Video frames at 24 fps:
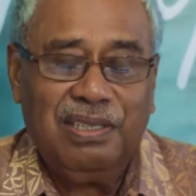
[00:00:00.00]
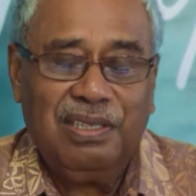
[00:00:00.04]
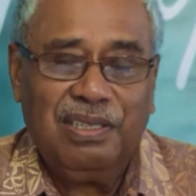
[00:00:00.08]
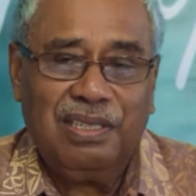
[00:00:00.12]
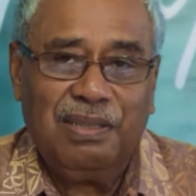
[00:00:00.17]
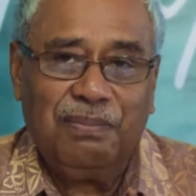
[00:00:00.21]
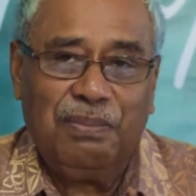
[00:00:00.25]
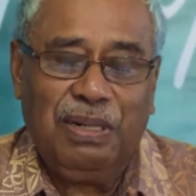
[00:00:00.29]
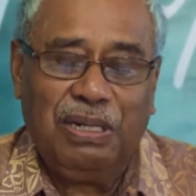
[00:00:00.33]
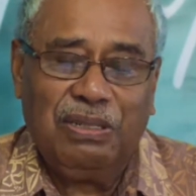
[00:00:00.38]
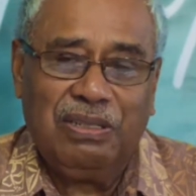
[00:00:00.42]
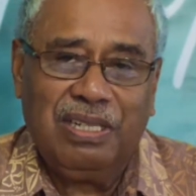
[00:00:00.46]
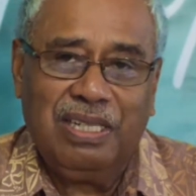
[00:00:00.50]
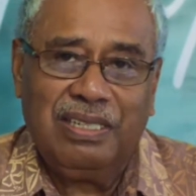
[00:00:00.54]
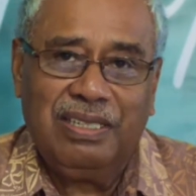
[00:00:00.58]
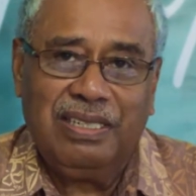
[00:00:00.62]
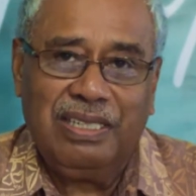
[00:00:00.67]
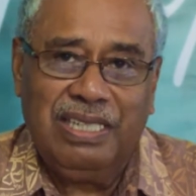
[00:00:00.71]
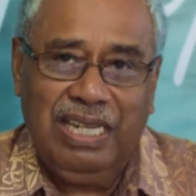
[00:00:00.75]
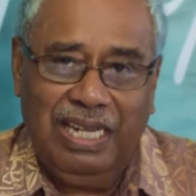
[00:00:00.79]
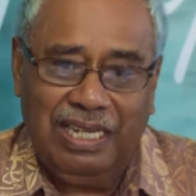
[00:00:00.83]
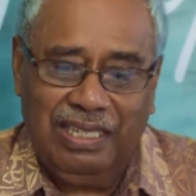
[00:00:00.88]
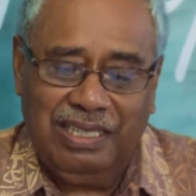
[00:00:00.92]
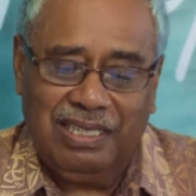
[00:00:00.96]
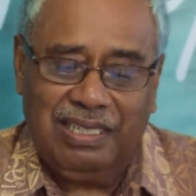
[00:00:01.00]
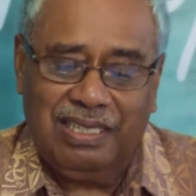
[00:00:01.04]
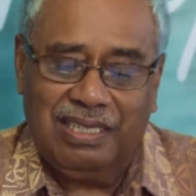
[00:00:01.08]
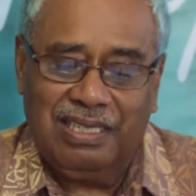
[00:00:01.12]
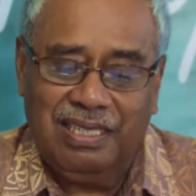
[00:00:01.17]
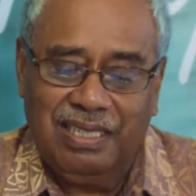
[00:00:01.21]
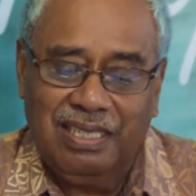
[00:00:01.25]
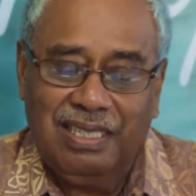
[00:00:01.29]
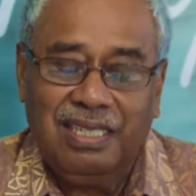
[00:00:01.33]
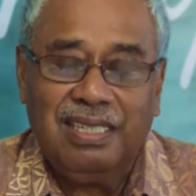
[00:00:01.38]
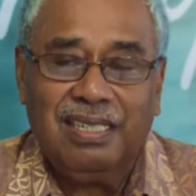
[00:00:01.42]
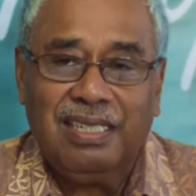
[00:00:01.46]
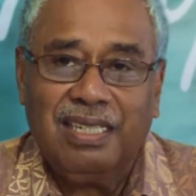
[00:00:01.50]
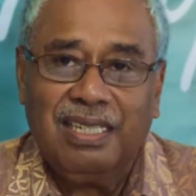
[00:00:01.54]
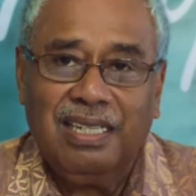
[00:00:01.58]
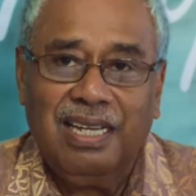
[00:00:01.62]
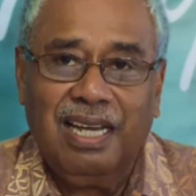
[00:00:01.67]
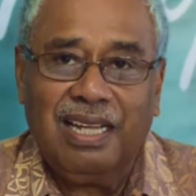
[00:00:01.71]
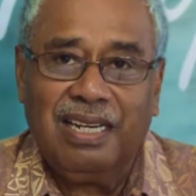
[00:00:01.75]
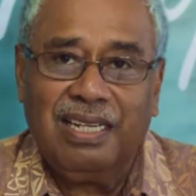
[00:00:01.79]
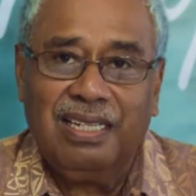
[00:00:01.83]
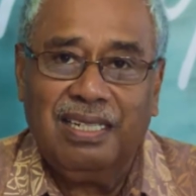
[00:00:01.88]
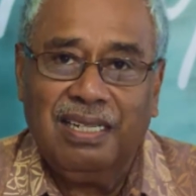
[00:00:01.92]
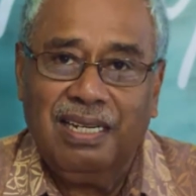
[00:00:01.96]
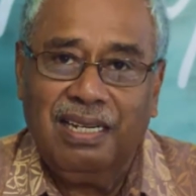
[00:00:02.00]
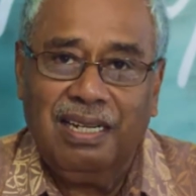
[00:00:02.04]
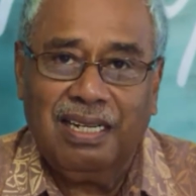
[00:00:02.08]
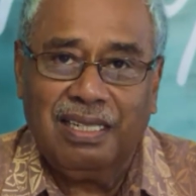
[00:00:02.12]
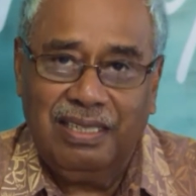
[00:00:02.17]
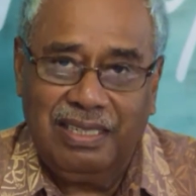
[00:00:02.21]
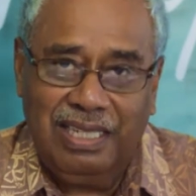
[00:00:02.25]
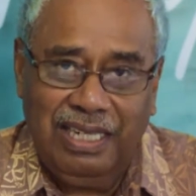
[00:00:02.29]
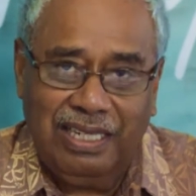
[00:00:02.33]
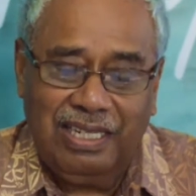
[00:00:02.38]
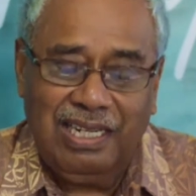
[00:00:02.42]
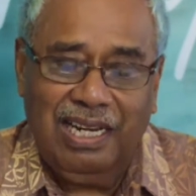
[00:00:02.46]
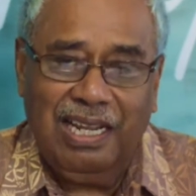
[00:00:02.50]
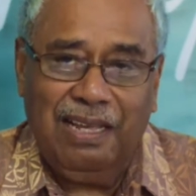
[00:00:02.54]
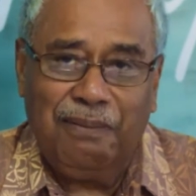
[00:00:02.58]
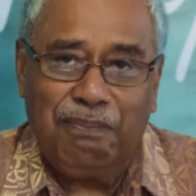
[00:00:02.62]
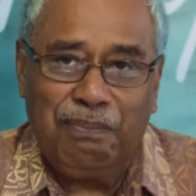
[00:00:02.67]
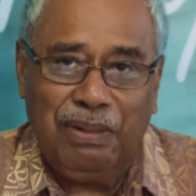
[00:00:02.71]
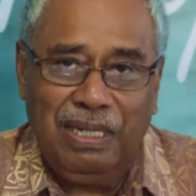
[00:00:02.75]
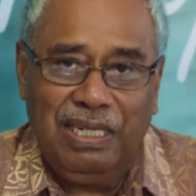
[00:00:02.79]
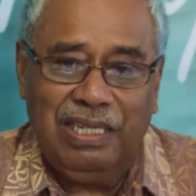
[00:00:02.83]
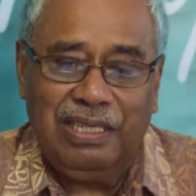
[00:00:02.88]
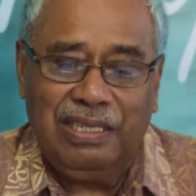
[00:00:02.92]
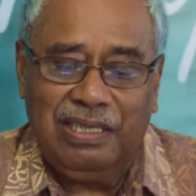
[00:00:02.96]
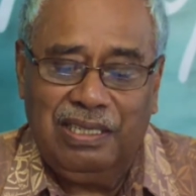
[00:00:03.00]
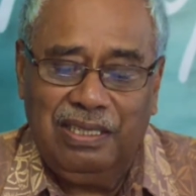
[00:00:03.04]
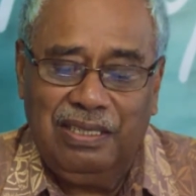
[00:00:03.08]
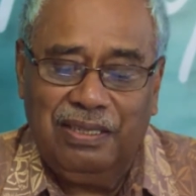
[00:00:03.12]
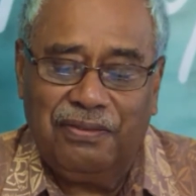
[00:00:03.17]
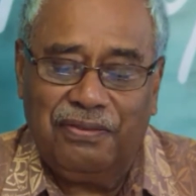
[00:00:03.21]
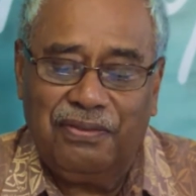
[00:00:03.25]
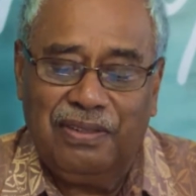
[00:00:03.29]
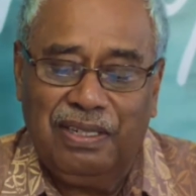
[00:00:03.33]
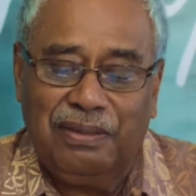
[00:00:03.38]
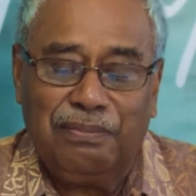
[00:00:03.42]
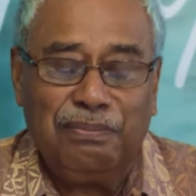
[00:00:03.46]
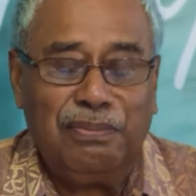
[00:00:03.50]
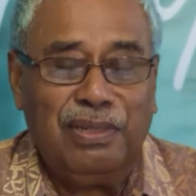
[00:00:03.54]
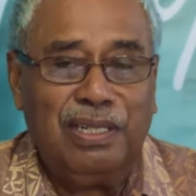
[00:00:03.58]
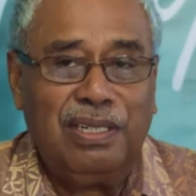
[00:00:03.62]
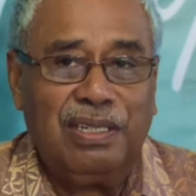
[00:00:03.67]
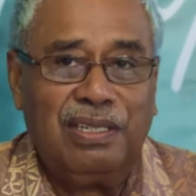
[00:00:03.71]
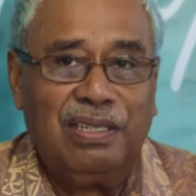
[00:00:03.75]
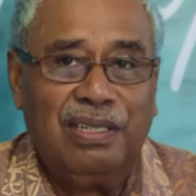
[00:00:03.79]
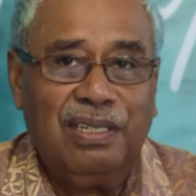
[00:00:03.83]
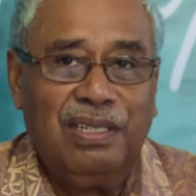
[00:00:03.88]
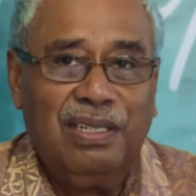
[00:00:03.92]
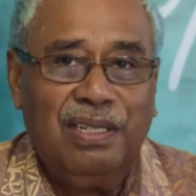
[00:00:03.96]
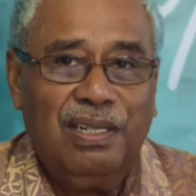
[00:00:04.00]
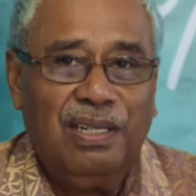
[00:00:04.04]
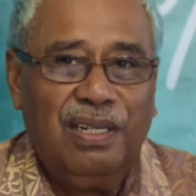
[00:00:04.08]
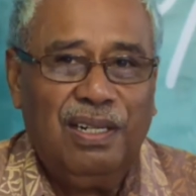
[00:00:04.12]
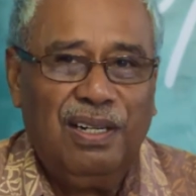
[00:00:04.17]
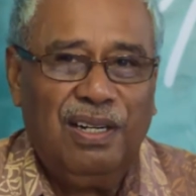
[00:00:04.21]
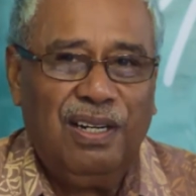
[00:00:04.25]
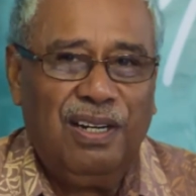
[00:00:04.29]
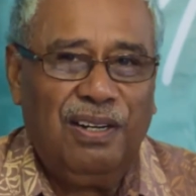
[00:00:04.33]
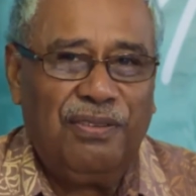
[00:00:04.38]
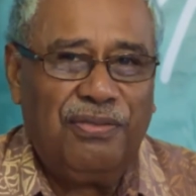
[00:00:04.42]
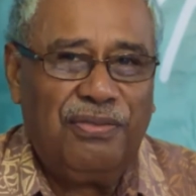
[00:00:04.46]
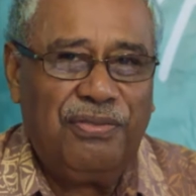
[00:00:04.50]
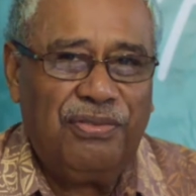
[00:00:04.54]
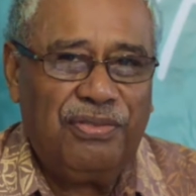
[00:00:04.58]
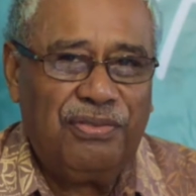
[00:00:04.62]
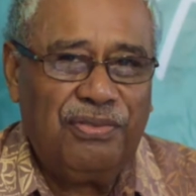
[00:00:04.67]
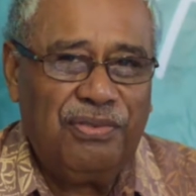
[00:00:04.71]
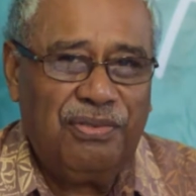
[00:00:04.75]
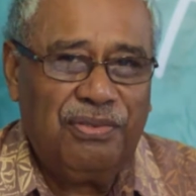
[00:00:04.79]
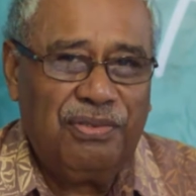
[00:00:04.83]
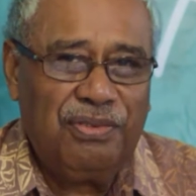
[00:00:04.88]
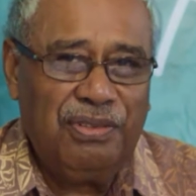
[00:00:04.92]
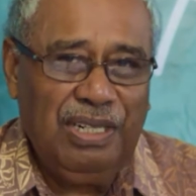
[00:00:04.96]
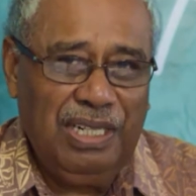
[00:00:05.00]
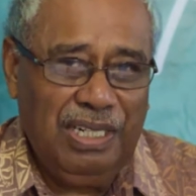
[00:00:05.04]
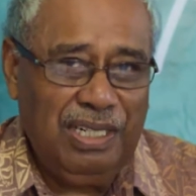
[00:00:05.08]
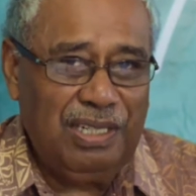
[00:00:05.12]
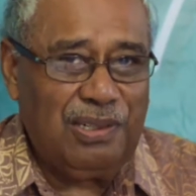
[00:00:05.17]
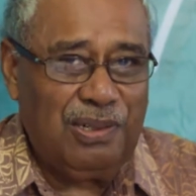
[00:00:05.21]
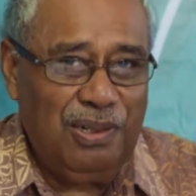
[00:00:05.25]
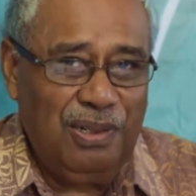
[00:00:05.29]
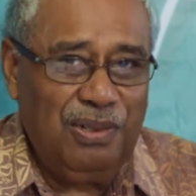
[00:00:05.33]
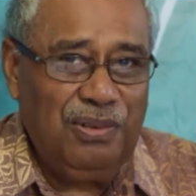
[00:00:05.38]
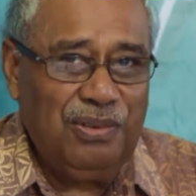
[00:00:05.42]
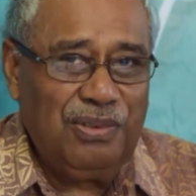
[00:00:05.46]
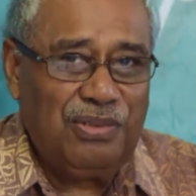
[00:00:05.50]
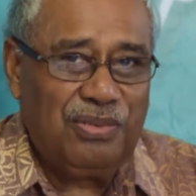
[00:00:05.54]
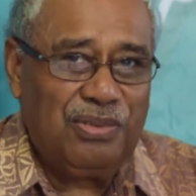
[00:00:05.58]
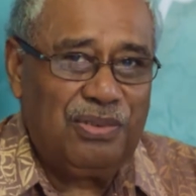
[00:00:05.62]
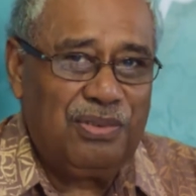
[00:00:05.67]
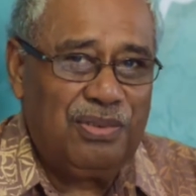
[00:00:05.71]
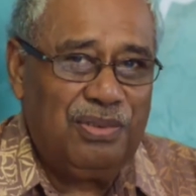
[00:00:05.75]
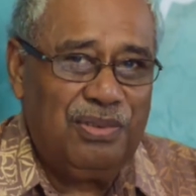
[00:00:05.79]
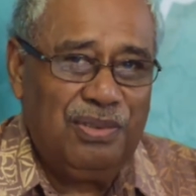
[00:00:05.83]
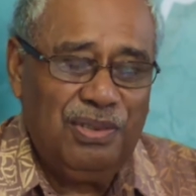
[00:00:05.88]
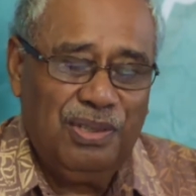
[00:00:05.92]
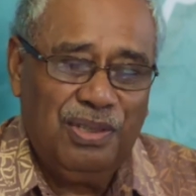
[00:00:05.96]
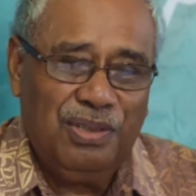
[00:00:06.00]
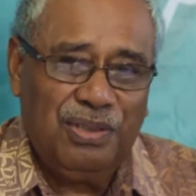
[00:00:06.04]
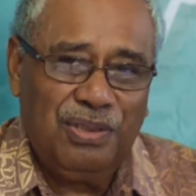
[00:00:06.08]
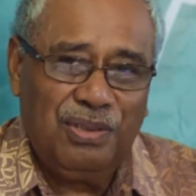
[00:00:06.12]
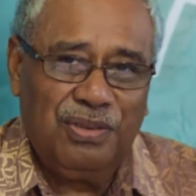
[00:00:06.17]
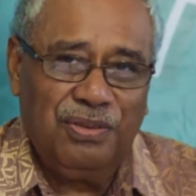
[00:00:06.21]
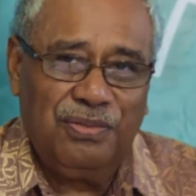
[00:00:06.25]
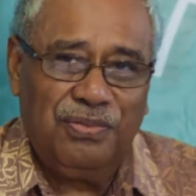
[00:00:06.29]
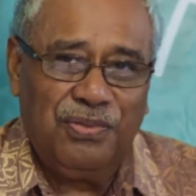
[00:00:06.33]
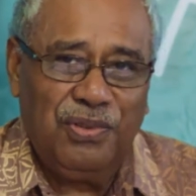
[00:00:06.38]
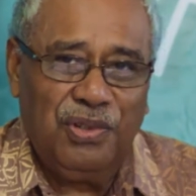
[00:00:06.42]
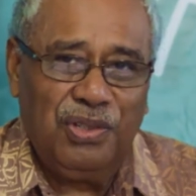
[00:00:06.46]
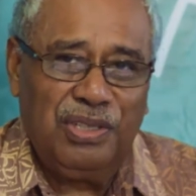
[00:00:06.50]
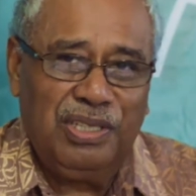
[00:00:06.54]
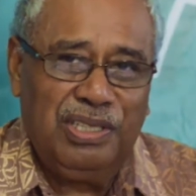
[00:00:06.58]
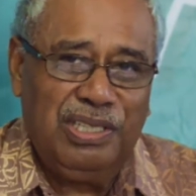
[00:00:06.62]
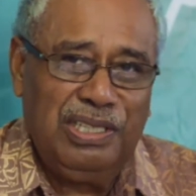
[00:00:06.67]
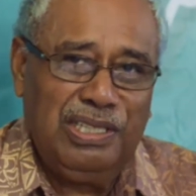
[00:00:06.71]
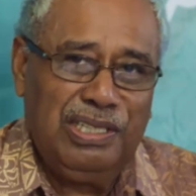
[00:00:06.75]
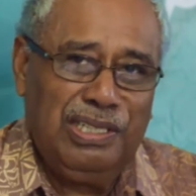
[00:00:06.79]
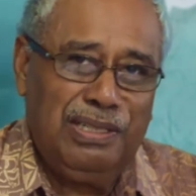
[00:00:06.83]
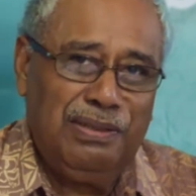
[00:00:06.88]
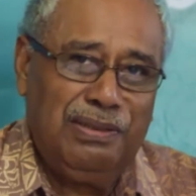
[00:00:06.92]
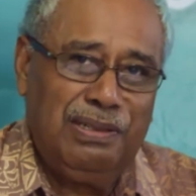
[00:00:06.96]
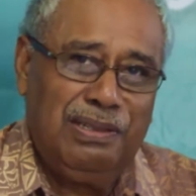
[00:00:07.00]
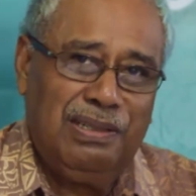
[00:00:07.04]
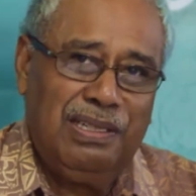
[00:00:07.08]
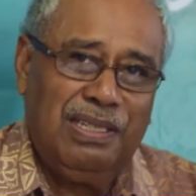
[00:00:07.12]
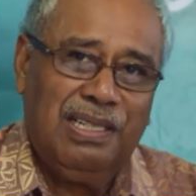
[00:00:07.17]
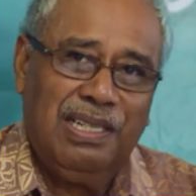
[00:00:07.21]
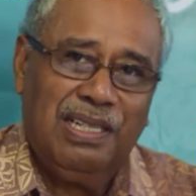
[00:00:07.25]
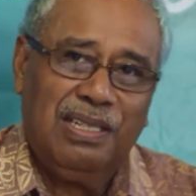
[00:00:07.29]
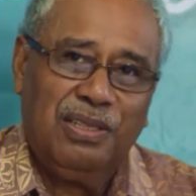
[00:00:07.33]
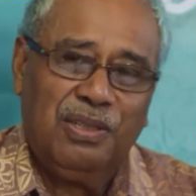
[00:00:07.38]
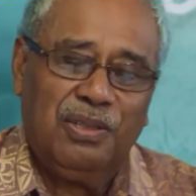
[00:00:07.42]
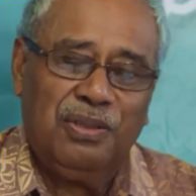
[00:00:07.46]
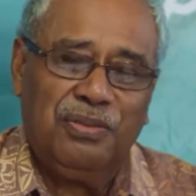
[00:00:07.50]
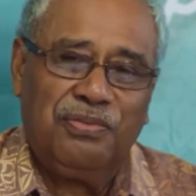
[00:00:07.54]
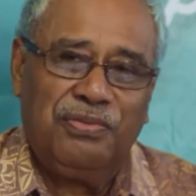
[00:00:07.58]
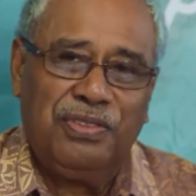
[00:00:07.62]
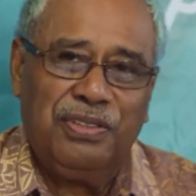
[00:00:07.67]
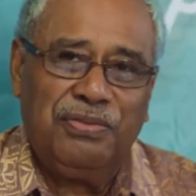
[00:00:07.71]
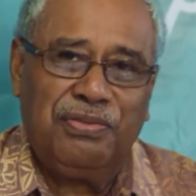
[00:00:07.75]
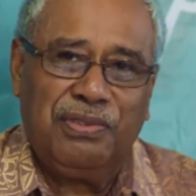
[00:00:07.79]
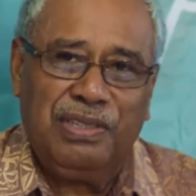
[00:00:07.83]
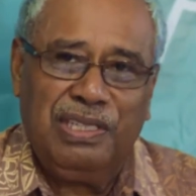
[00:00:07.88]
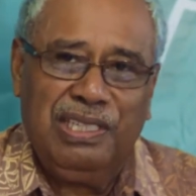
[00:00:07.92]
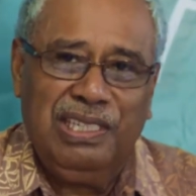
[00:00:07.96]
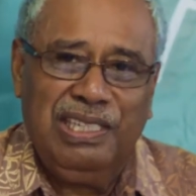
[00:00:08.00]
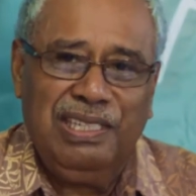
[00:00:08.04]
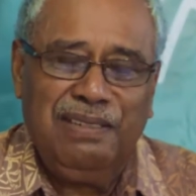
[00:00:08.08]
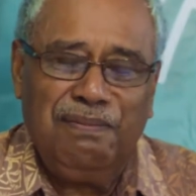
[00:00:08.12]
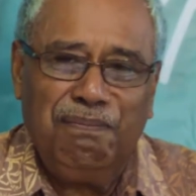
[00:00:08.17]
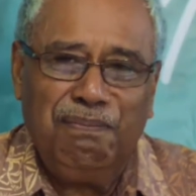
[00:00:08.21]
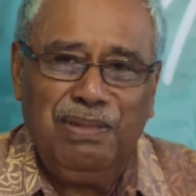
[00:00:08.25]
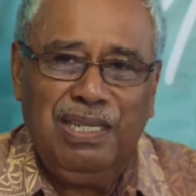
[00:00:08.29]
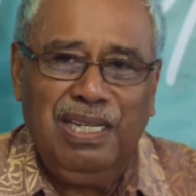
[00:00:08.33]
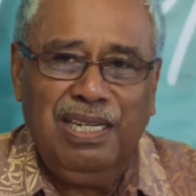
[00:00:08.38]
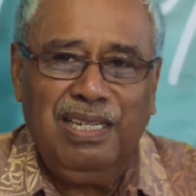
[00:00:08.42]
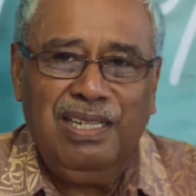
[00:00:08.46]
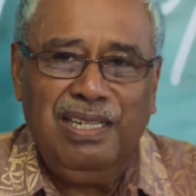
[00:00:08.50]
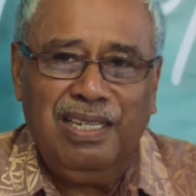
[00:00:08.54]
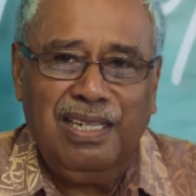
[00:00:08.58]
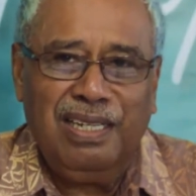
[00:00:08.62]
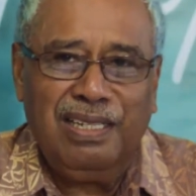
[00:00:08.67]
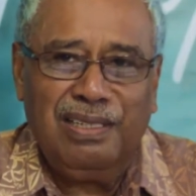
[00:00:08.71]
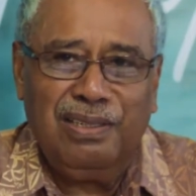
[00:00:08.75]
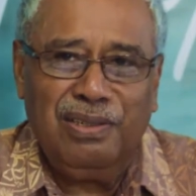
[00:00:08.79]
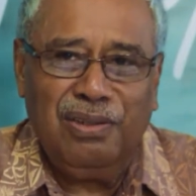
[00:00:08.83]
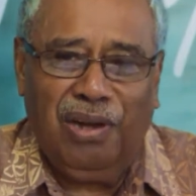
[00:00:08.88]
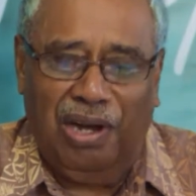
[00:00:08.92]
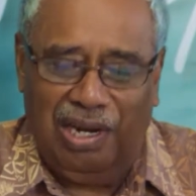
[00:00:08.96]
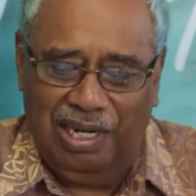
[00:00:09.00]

about a debt liability of government of very close to $14 to $15 billion.